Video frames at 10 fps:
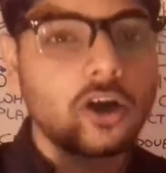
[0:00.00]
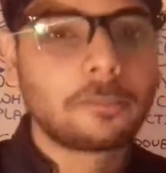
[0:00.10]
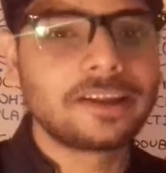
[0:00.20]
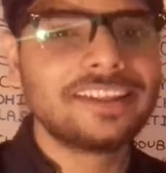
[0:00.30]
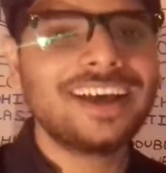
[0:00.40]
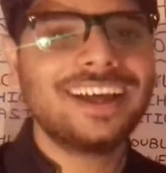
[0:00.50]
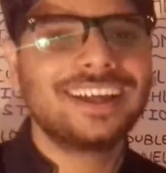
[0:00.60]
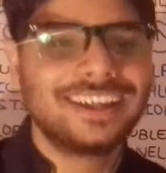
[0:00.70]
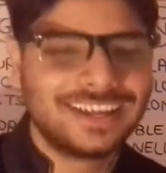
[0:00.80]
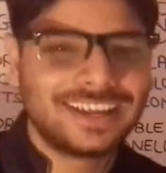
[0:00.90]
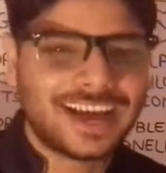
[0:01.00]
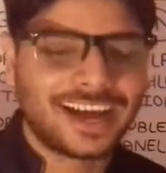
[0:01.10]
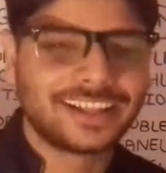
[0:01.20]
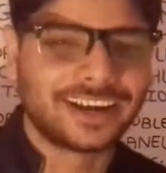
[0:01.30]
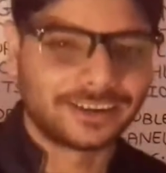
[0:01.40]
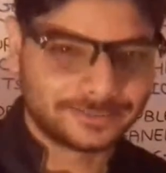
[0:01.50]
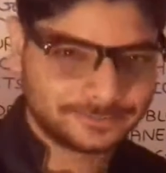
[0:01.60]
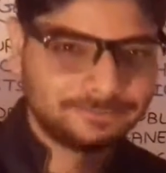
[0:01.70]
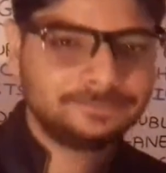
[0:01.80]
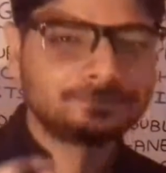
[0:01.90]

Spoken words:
Open the other